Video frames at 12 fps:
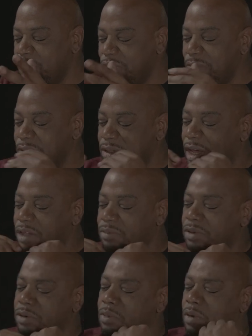I do sympathize
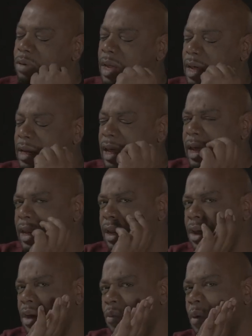with you on that. And
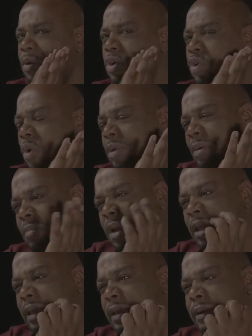what were you doing with the
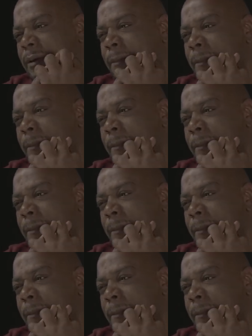money?